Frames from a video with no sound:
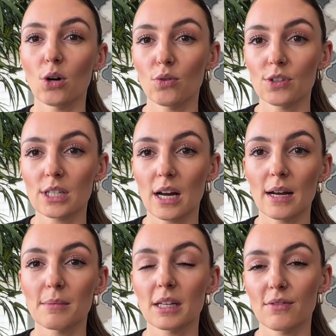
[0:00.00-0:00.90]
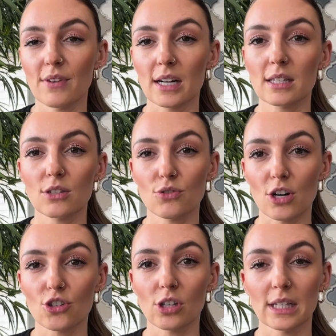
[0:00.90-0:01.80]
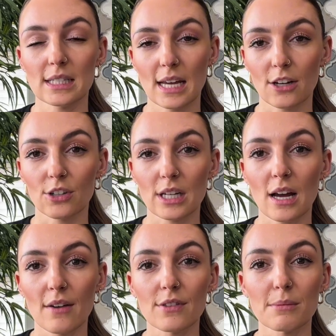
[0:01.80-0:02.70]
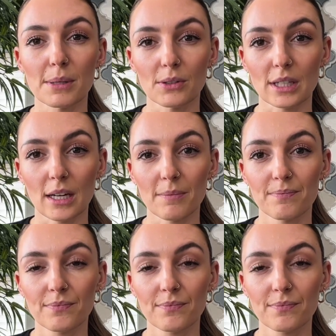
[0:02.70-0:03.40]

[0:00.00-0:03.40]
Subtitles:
over time can affect the structural integrity of the building.